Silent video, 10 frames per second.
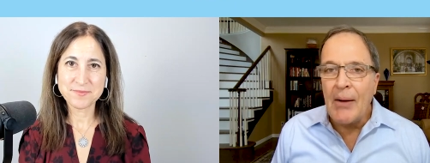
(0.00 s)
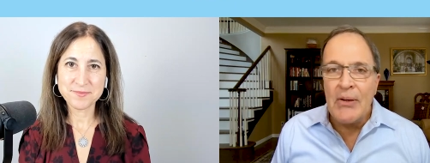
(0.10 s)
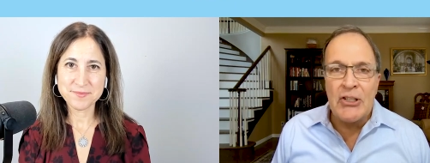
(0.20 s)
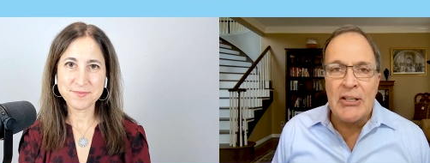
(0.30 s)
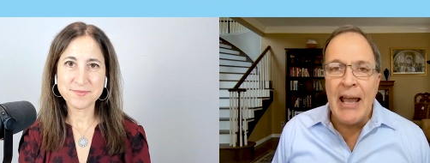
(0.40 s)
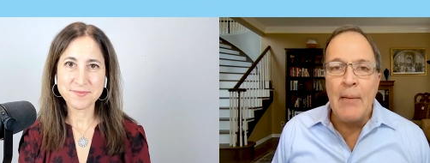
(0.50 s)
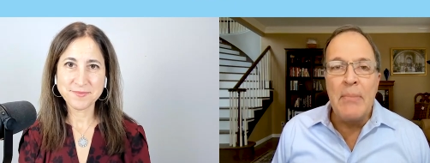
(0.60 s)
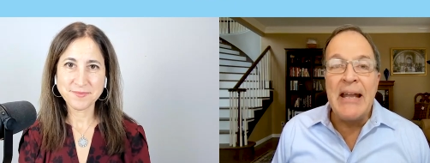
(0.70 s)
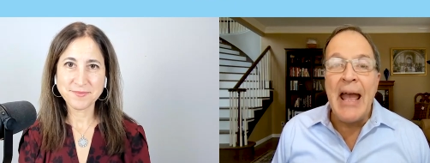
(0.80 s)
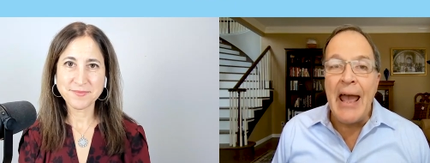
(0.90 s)
Speaker 1: We just can't
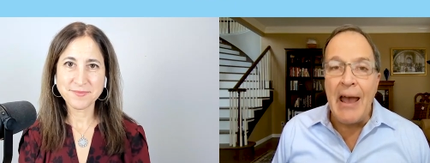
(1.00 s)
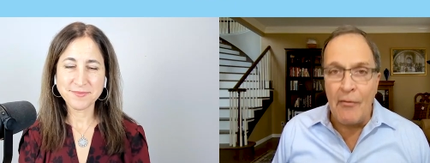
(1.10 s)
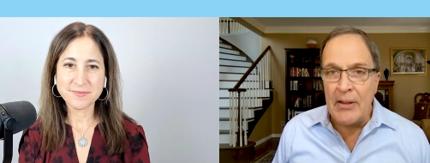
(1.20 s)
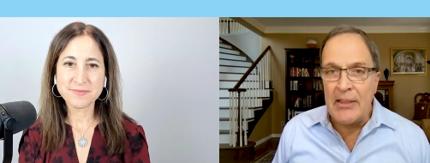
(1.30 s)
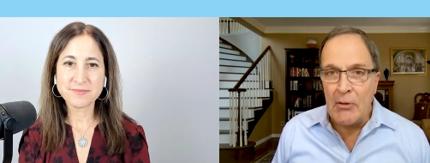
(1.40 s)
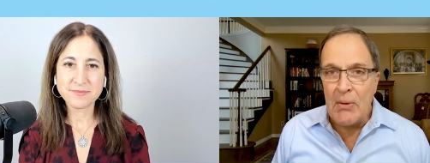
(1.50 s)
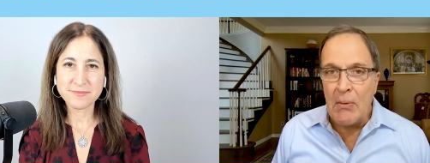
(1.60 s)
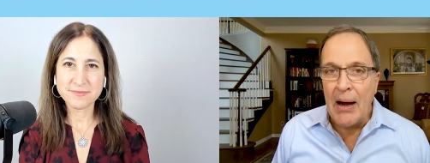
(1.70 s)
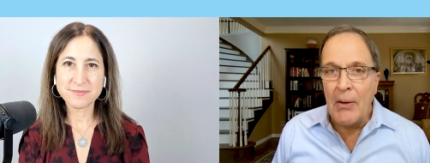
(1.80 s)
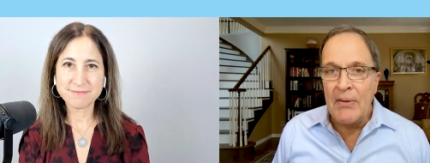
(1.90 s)
be everything we
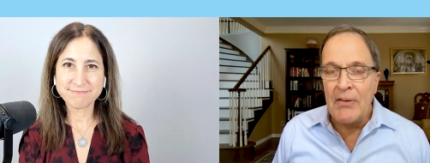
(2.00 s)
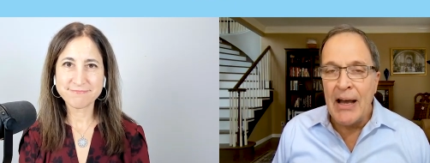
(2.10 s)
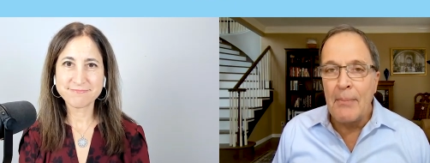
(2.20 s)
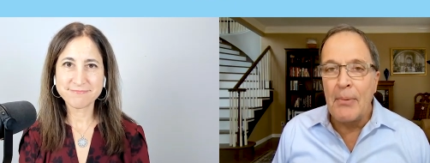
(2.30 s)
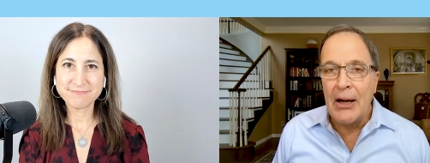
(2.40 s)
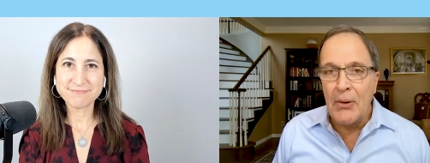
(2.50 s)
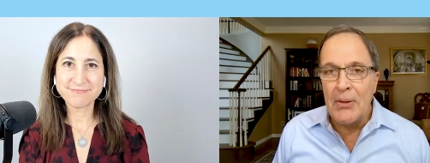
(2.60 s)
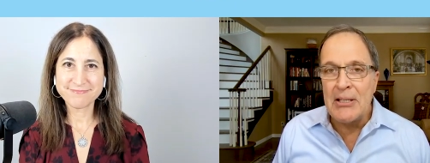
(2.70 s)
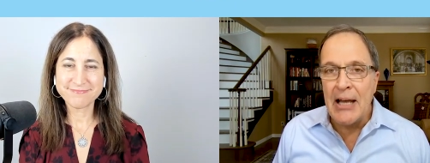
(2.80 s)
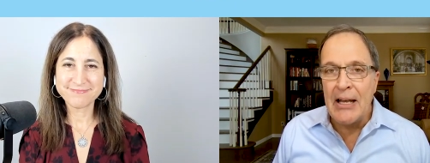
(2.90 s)
want. We've got to
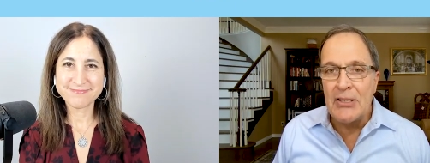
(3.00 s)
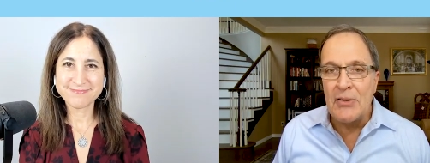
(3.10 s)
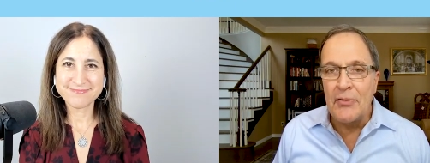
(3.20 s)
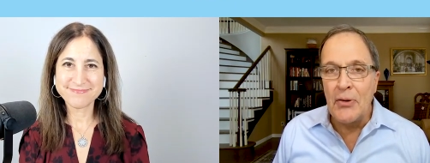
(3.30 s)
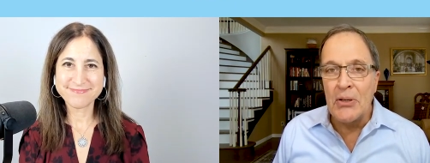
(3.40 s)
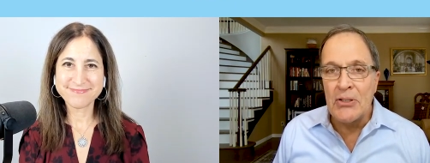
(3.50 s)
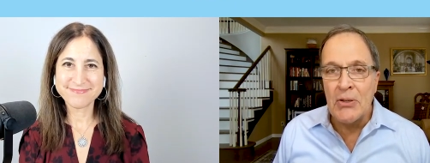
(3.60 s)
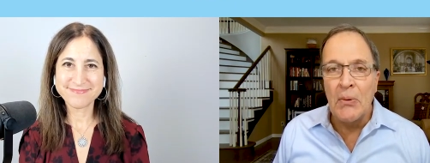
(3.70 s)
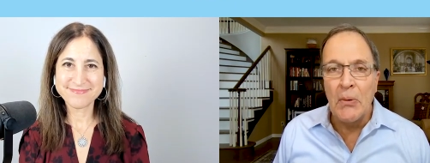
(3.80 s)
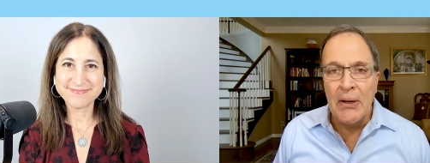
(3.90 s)
prioritize and focus
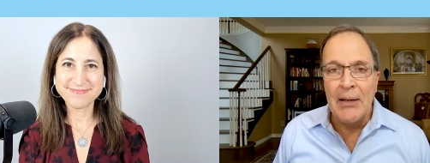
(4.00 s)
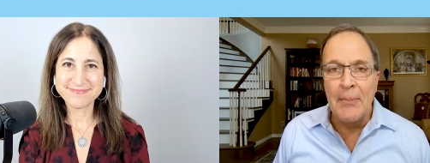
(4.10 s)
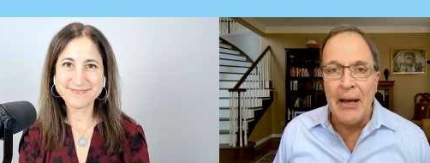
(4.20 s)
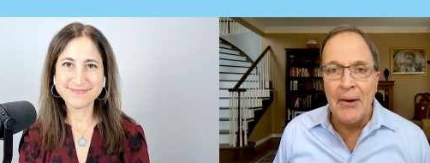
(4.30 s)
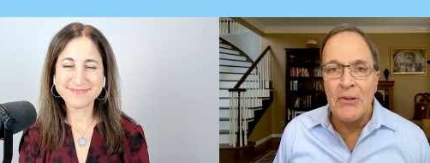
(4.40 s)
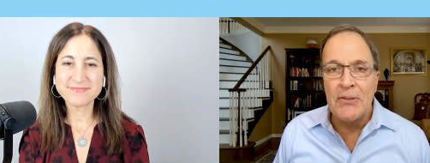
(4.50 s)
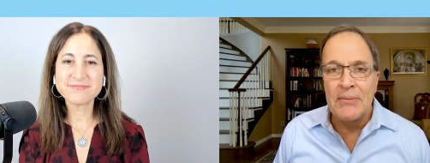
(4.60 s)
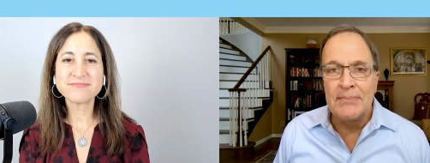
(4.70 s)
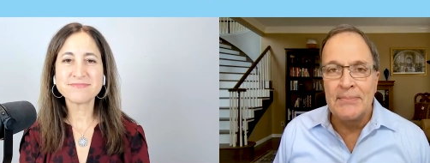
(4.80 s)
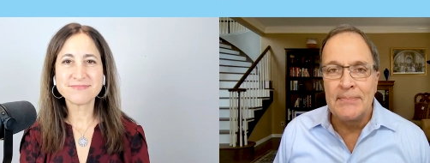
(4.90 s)
on what really matters.
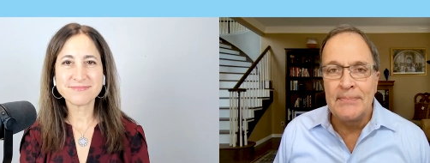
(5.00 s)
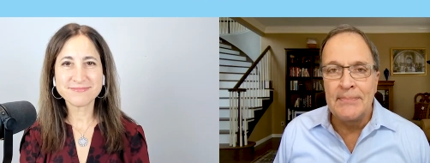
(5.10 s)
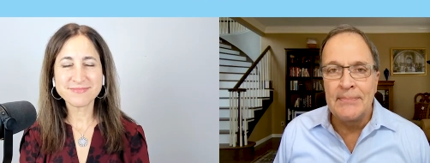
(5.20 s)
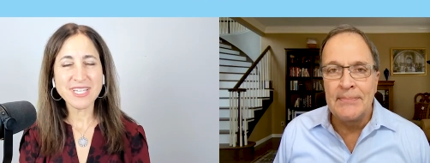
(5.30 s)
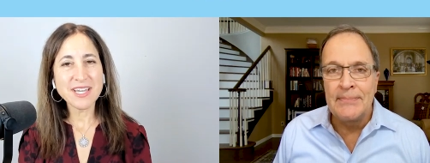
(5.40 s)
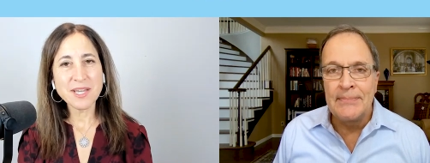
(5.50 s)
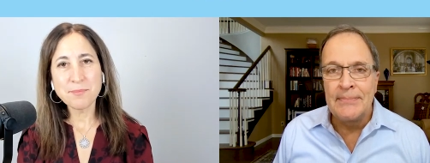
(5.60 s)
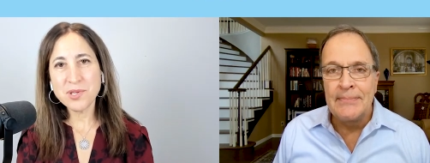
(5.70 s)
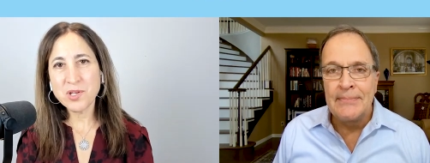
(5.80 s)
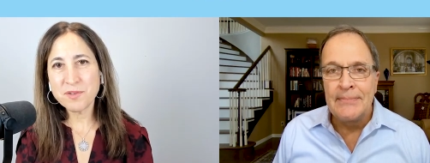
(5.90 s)

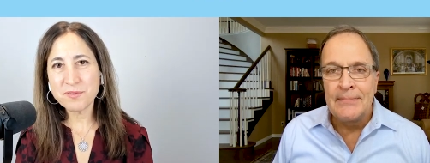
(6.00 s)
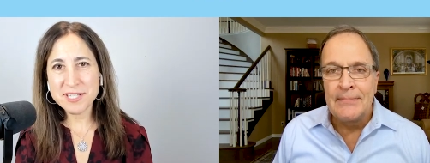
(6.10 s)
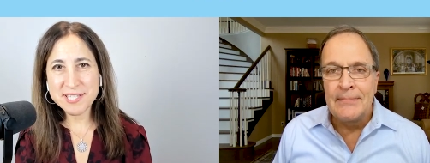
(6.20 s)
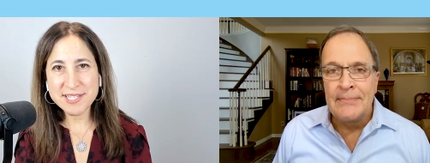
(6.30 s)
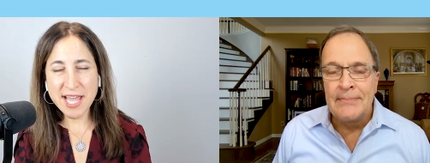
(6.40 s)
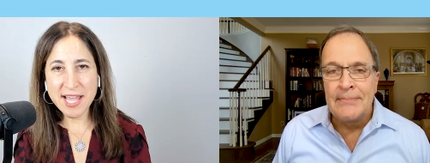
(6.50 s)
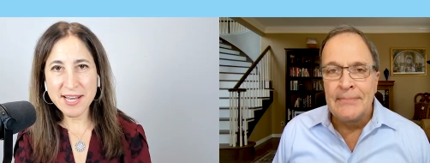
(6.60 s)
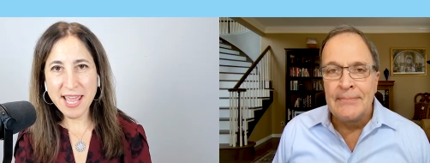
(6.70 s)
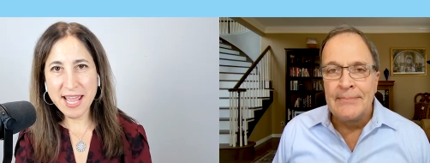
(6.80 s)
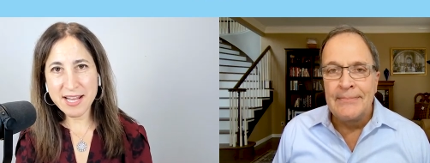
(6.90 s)
Speaker 2: Beautifully
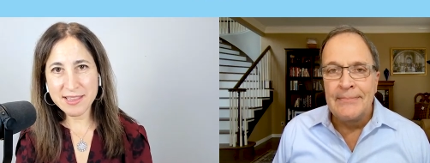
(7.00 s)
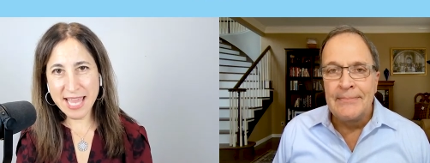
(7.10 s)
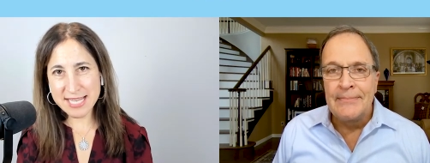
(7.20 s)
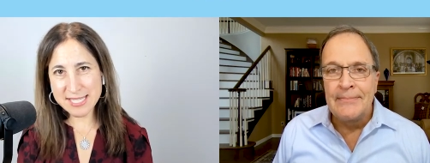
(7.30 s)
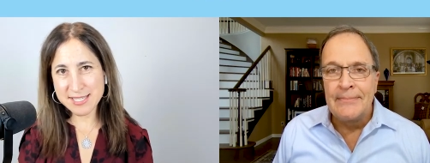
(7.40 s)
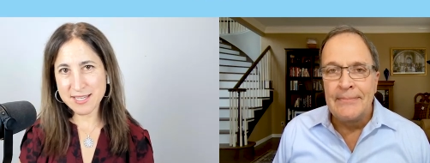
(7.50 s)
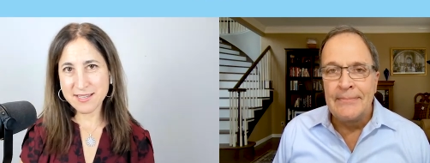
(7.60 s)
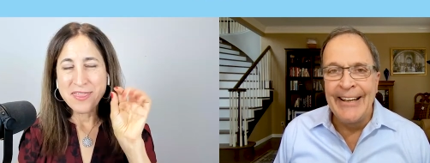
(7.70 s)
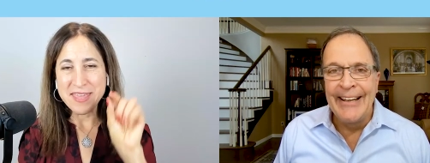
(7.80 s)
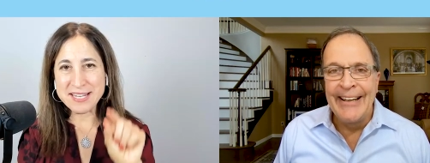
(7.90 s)
said. And last
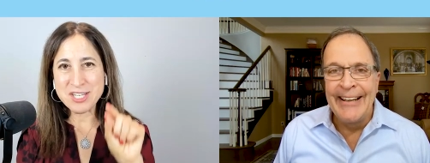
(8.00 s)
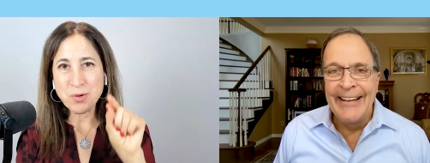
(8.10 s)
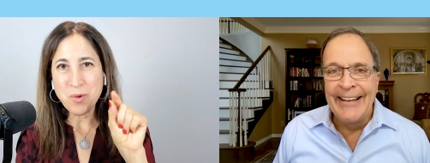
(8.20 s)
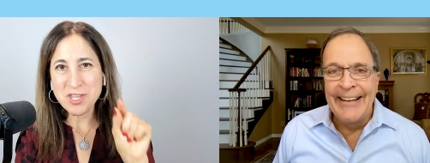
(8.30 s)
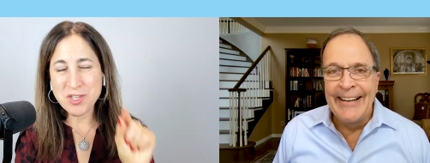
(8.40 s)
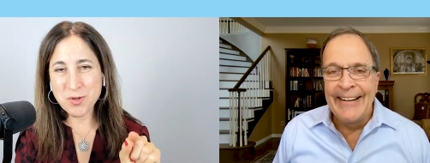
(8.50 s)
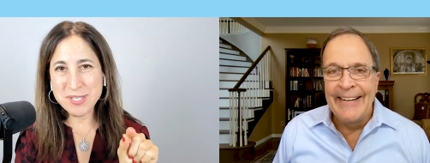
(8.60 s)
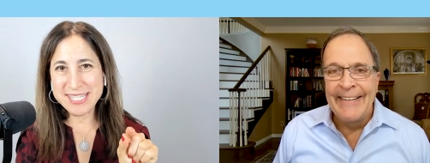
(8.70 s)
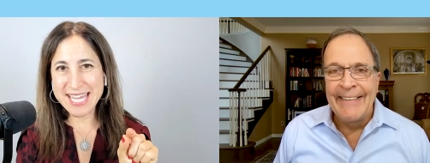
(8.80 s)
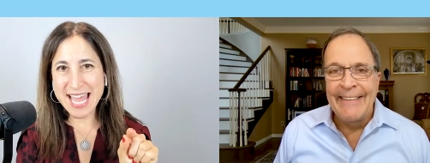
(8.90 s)
thing to what you
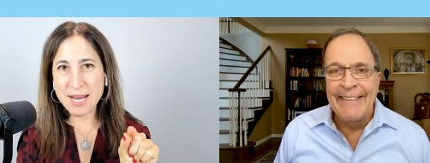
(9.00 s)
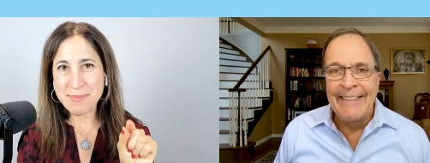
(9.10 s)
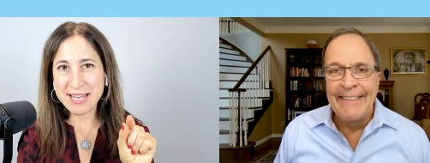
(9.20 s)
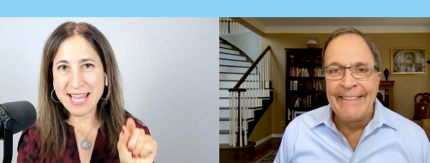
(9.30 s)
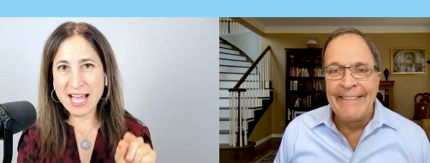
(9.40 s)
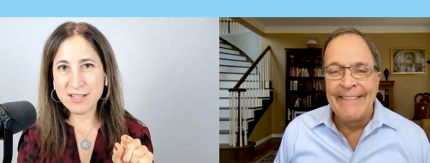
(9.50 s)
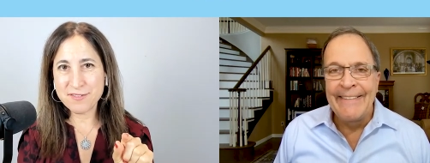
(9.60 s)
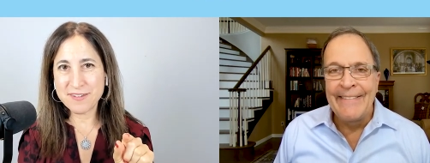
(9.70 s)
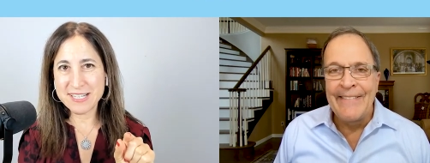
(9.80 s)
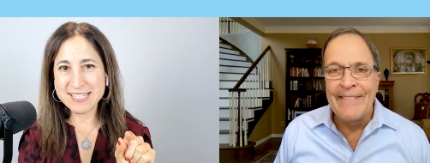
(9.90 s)
said about
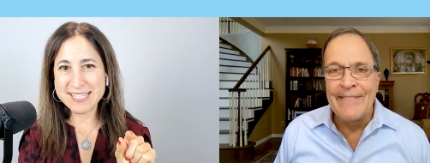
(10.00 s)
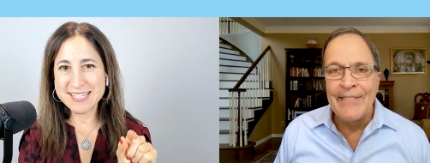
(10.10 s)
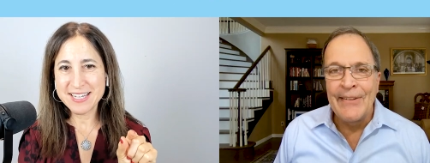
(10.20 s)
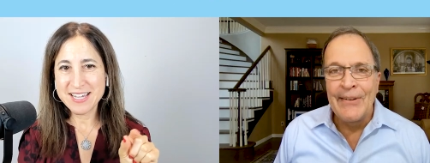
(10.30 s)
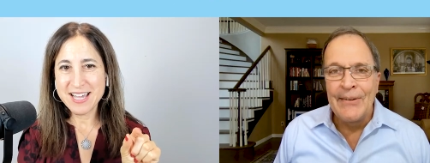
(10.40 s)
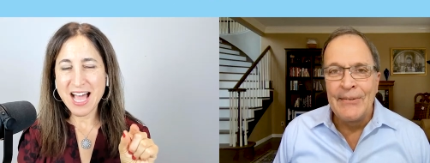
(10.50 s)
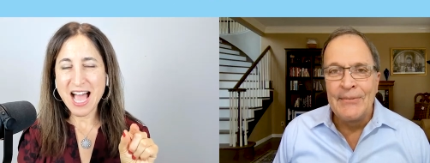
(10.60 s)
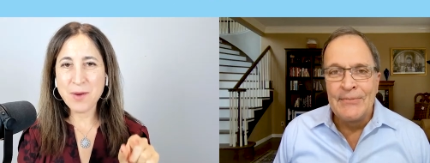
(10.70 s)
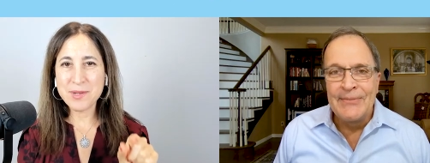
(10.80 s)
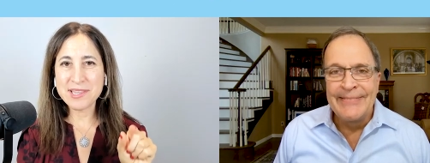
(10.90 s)
elephants.
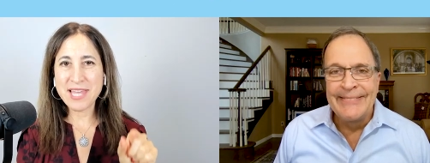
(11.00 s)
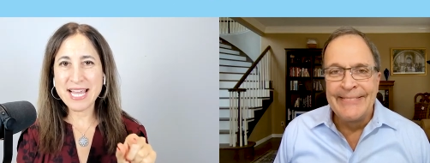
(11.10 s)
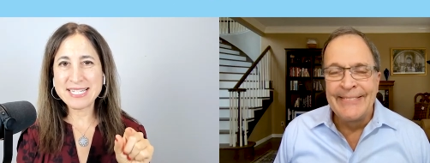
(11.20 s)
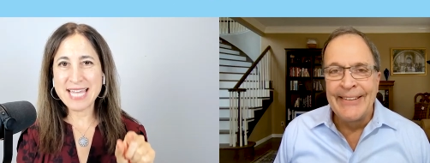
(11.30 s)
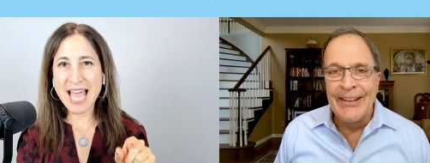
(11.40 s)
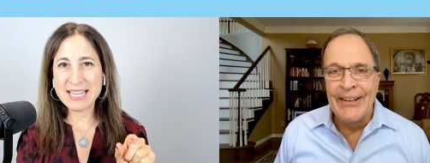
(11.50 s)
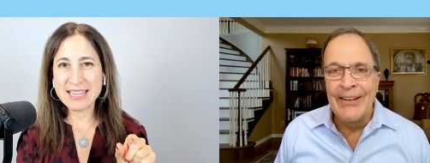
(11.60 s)
I would like to ha-